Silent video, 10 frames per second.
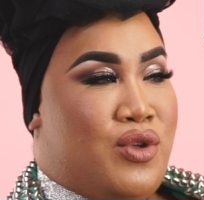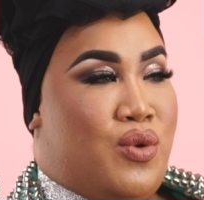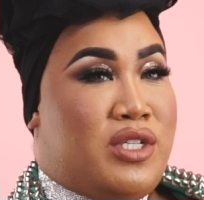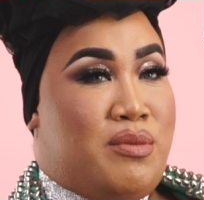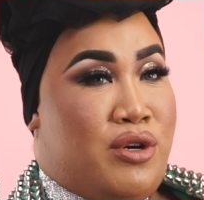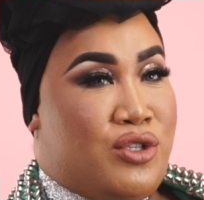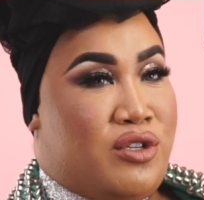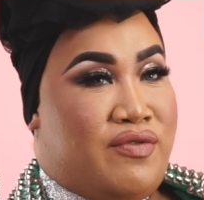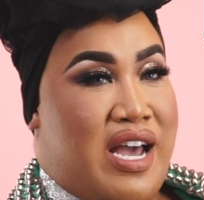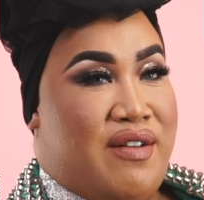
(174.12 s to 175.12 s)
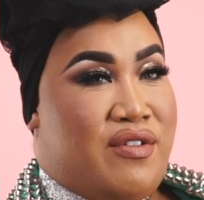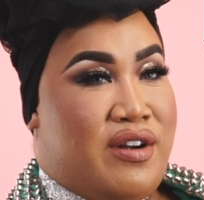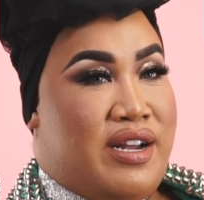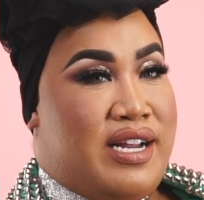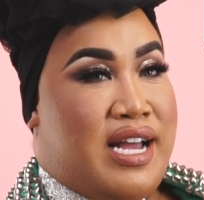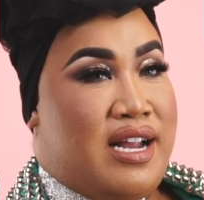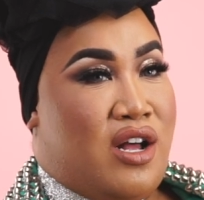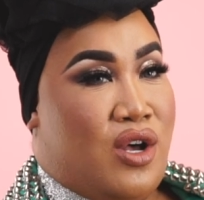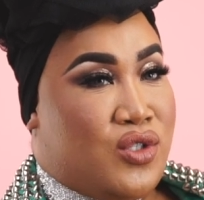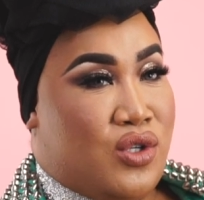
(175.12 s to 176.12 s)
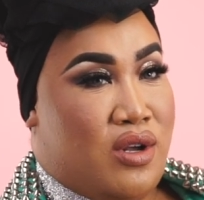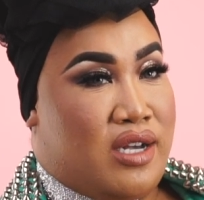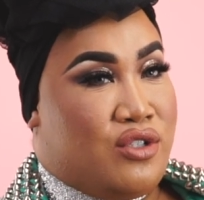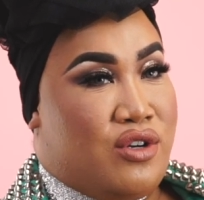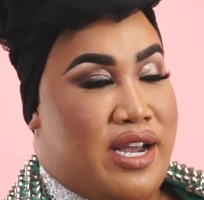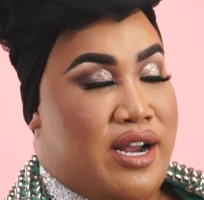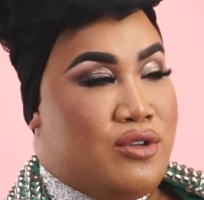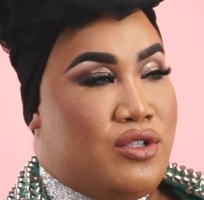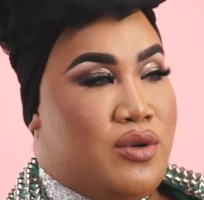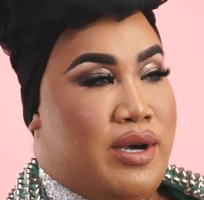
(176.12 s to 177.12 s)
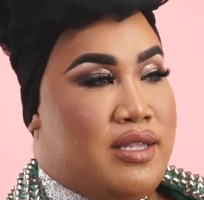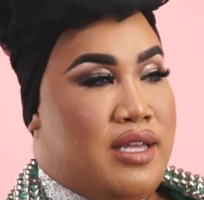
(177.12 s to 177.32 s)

who was a burn survivor and had also lost her hair so I